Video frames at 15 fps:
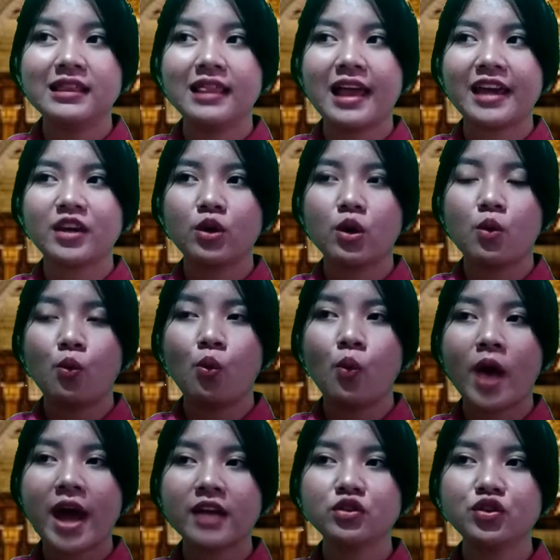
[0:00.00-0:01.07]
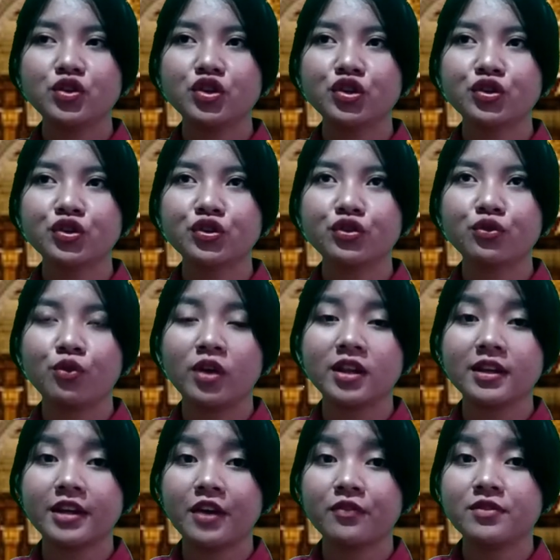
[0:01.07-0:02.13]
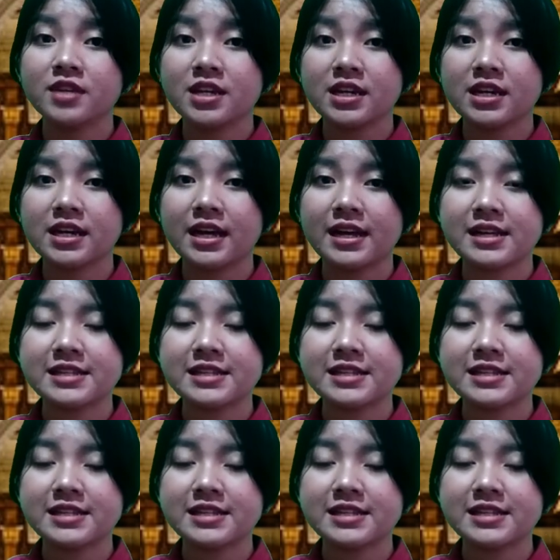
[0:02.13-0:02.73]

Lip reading: like when you will give the